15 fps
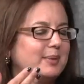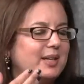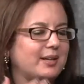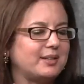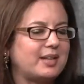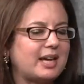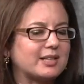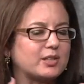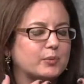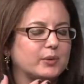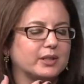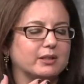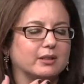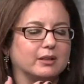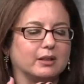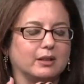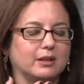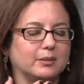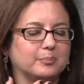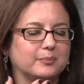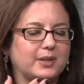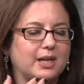I mean, and that's what
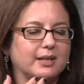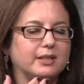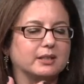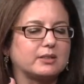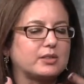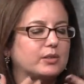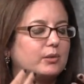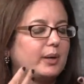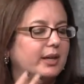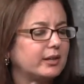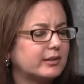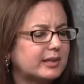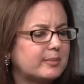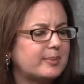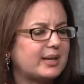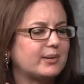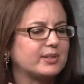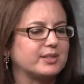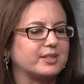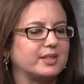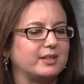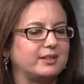um, I get so angry about
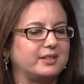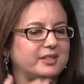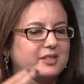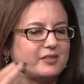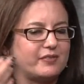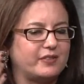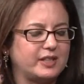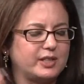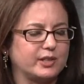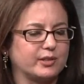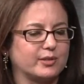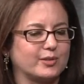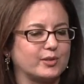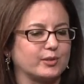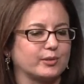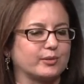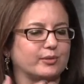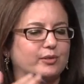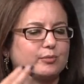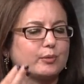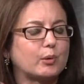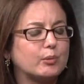is that these figures are
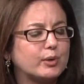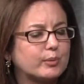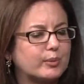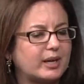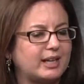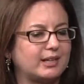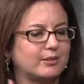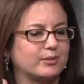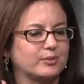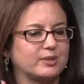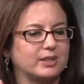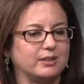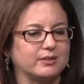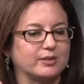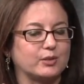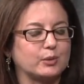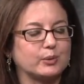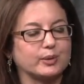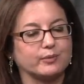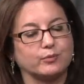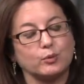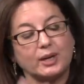thrown around in this
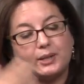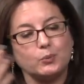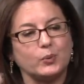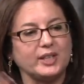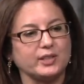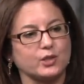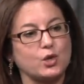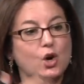sort of right wing